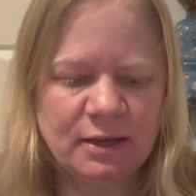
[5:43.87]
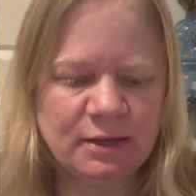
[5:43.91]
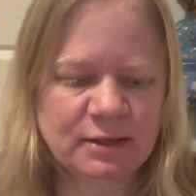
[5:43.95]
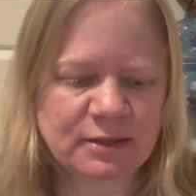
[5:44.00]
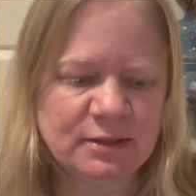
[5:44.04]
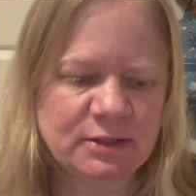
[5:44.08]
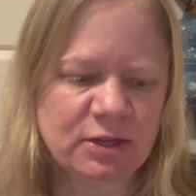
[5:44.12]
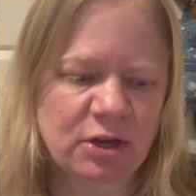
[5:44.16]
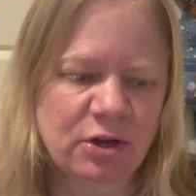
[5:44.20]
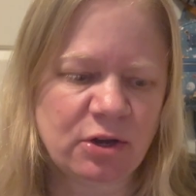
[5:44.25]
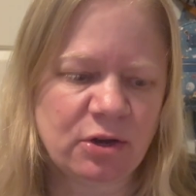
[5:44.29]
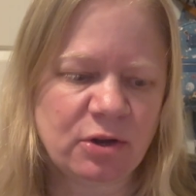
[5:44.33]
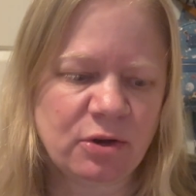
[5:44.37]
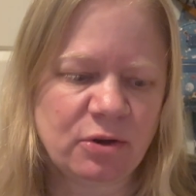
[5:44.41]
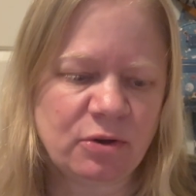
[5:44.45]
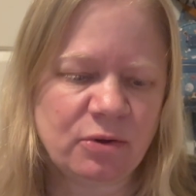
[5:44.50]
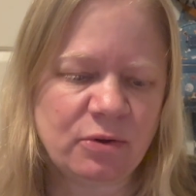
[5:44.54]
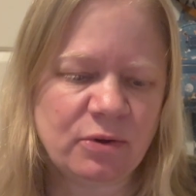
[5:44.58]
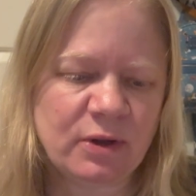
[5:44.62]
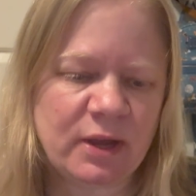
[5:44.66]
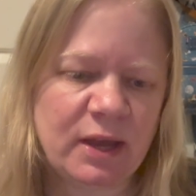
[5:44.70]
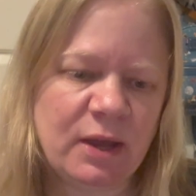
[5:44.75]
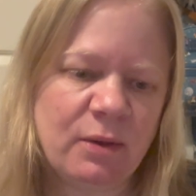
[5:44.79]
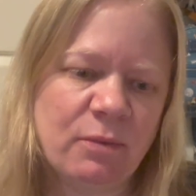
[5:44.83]

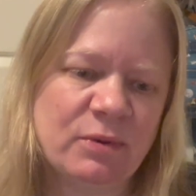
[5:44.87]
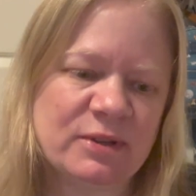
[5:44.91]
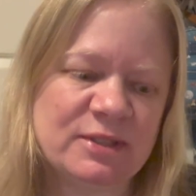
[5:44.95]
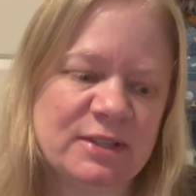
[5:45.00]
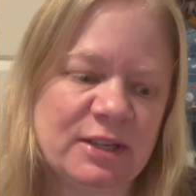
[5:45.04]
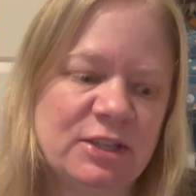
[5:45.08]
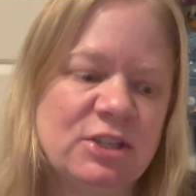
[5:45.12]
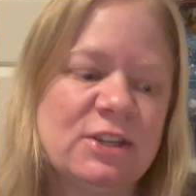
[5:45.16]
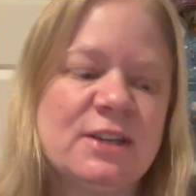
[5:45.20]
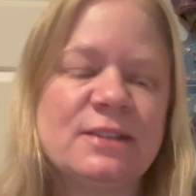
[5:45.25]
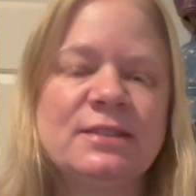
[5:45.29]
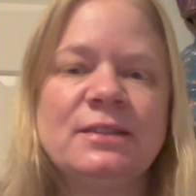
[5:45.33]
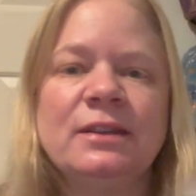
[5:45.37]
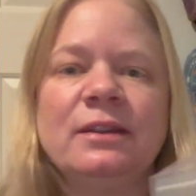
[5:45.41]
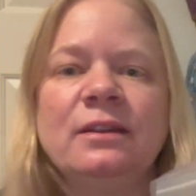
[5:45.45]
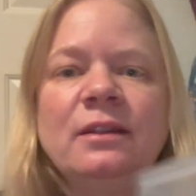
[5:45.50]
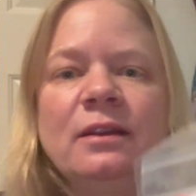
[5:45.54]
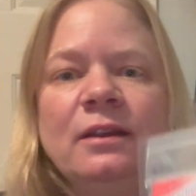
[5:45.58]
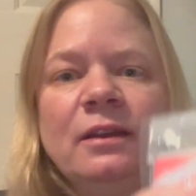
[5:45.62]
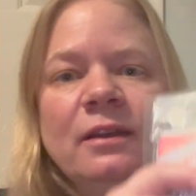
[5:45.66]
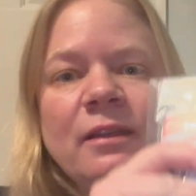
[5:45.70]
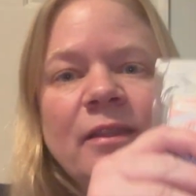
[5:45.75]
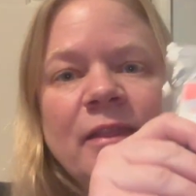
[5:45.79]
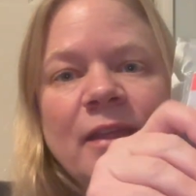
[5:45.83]
So it was suggested
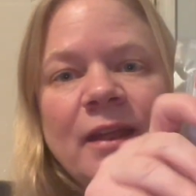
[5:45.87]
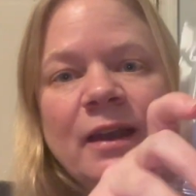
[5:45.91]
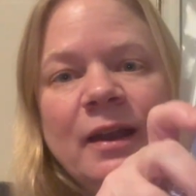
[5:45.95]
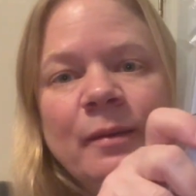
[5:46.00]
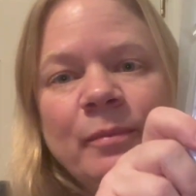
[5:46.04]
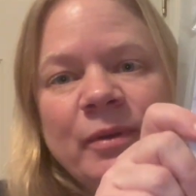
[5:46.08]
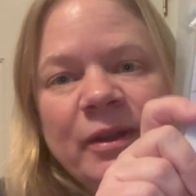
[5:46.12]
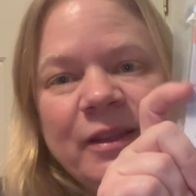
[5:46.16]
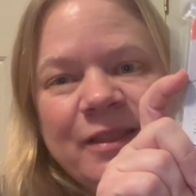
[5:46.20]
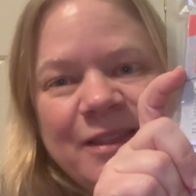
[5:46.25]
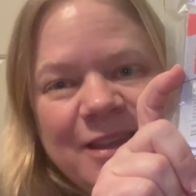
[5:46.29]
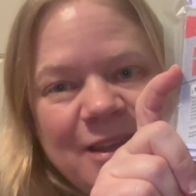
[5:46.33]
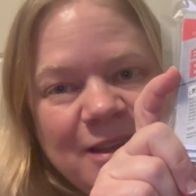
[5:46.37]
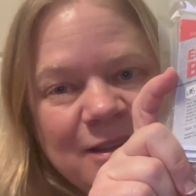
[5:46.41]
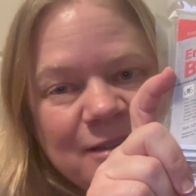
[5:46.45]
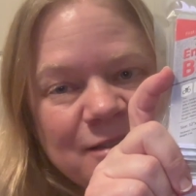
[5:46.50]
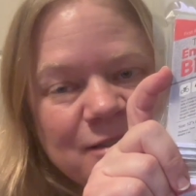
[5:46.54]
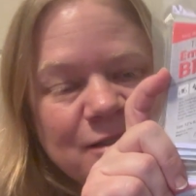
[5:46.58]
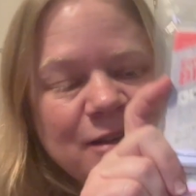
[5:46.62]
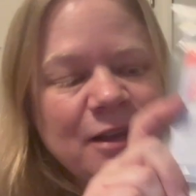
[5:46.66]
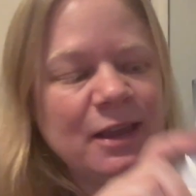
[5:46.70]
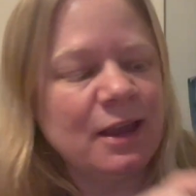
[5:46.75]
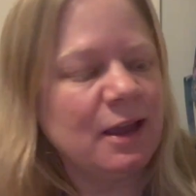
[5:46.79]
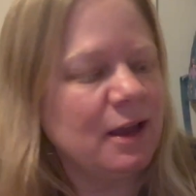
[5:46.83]
that I bring
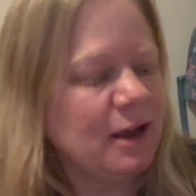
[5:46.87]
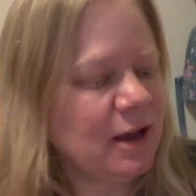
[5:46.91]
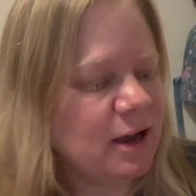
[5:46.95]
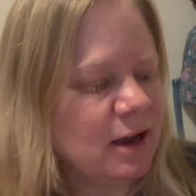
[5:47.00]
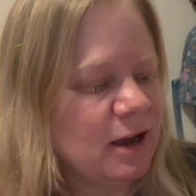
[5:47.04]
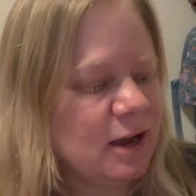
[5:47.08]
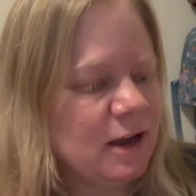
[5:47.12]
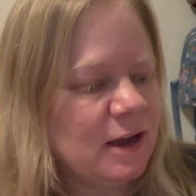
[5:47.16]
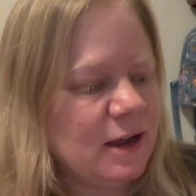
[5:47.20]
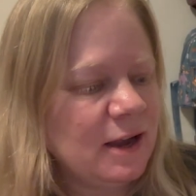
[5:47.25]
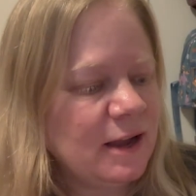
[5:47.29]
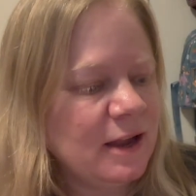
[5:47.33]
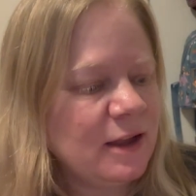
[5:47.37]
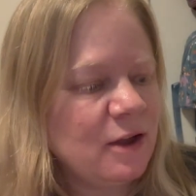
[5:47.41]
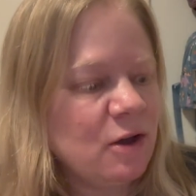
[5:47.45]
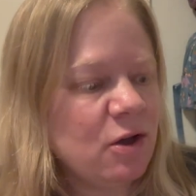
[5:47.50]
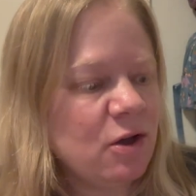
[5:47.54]
these. I